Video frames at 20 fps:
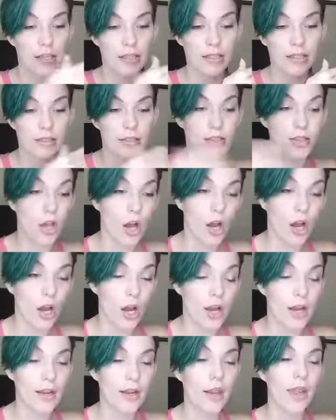is
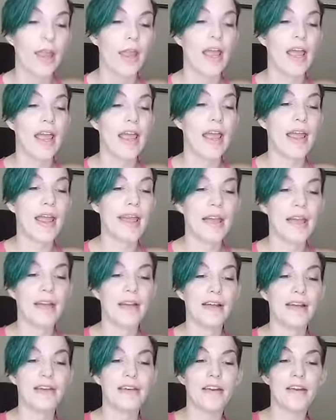gone,
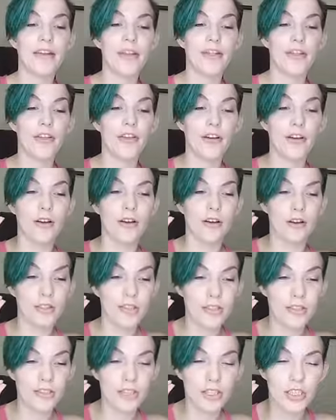and
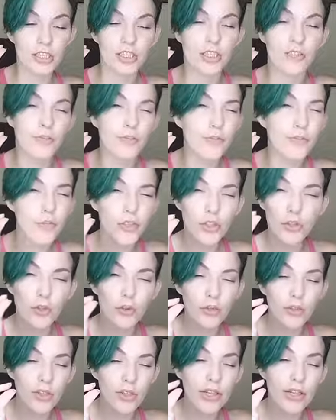there's just a
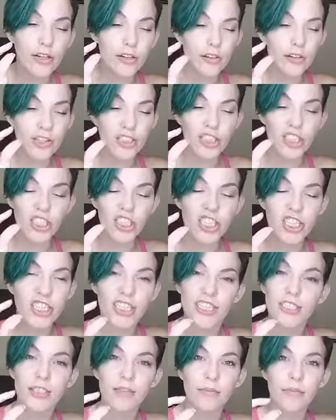few lingering
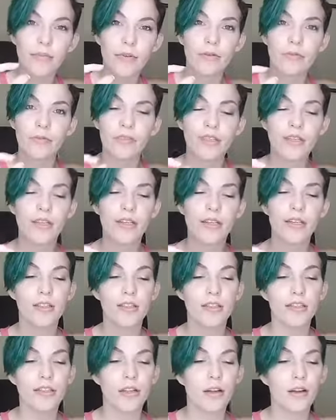shitty symptoms.
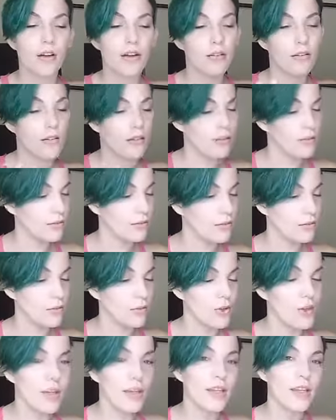So
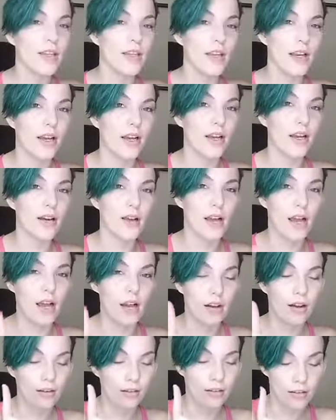we're getting there.
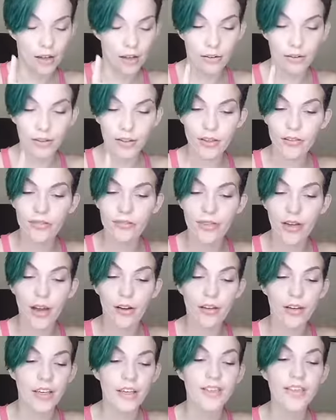I'll give
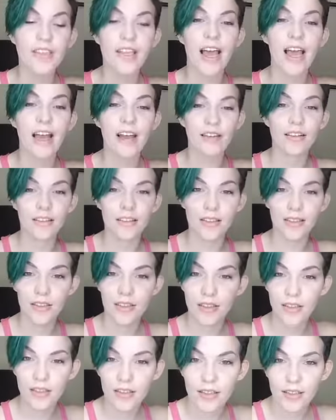it that.
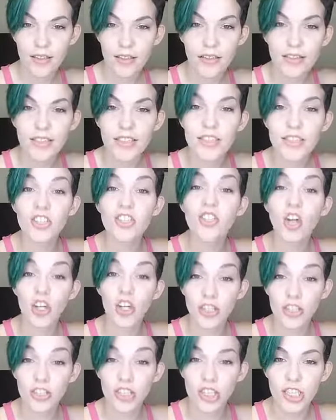That's a
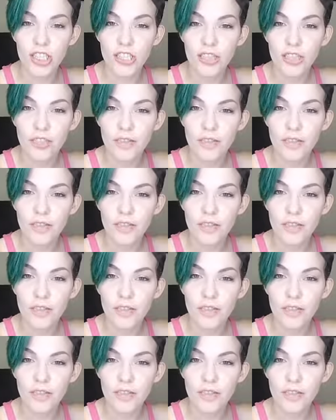start.